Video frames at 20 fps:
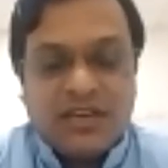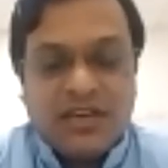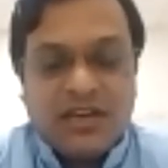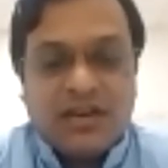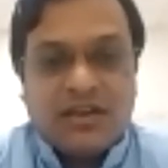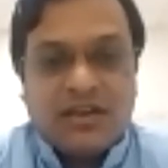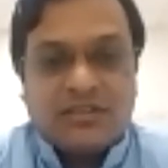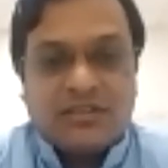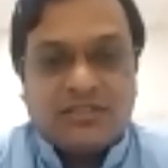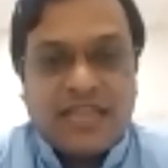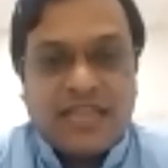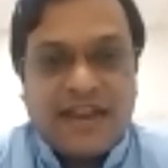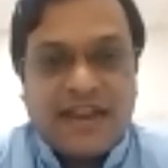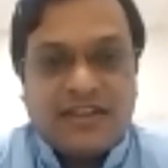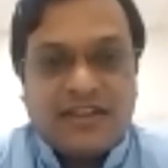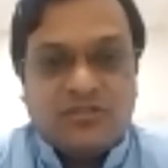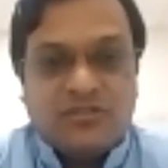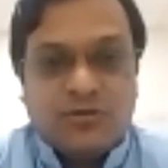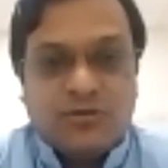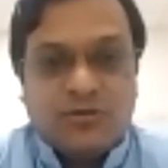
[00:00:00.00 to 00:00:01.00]

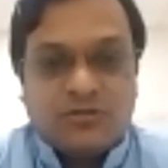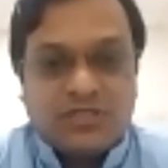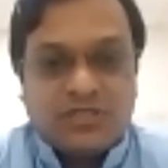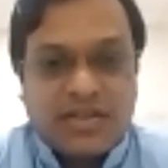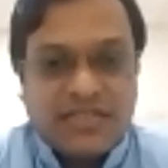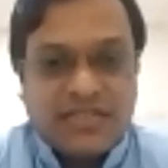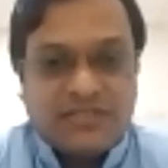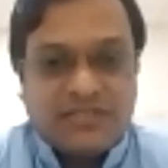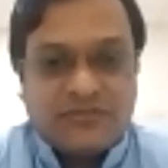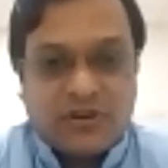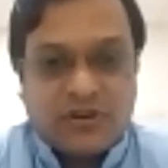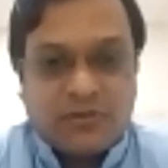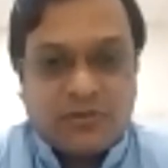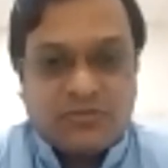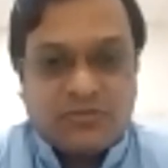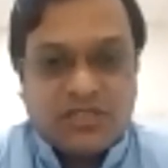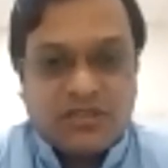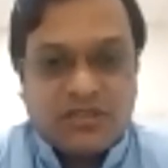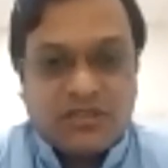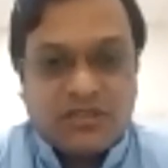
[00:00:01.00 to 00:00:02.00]
that goes rise
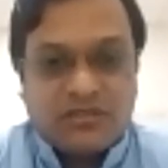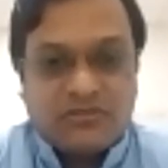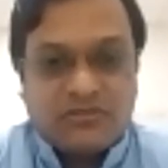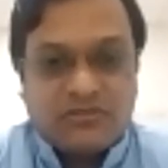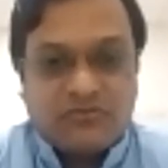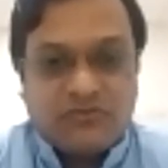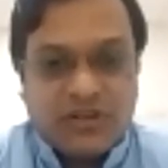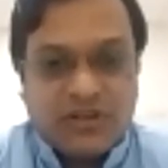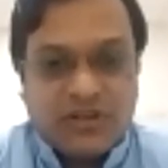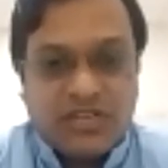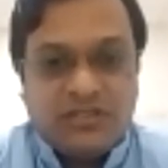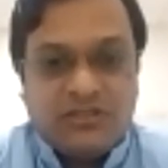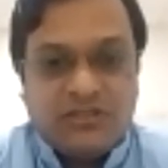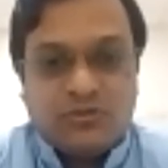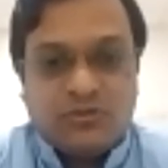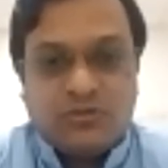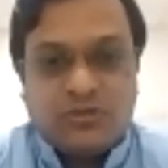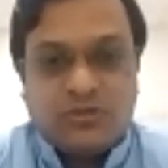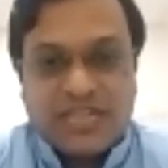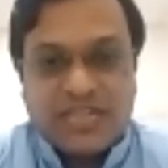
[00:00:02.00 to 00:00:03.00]
from the
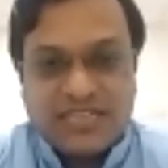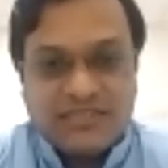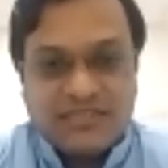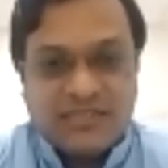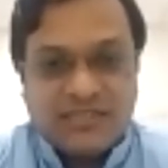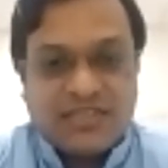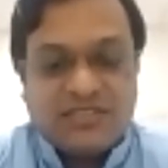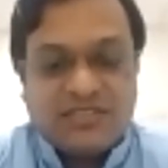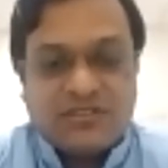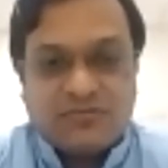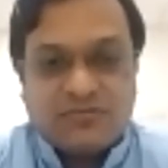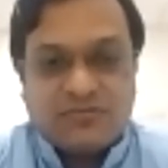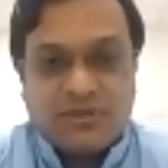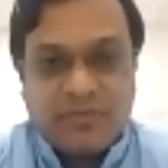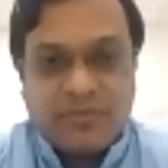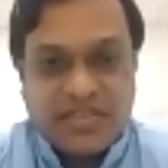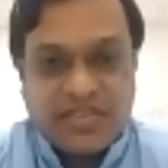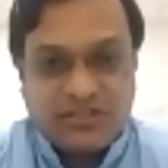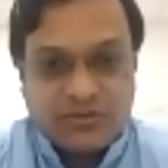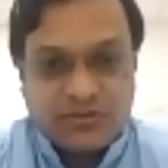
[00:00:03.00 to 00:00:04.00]
1 to 10 stage of
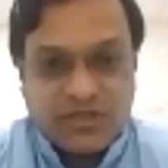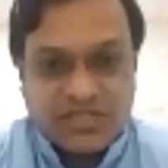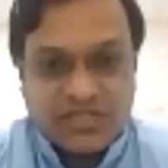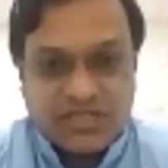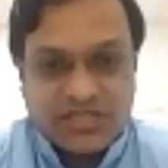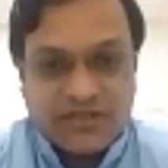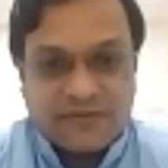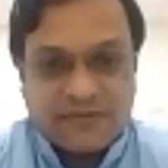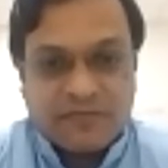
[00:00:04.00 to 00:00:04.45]
the maturation.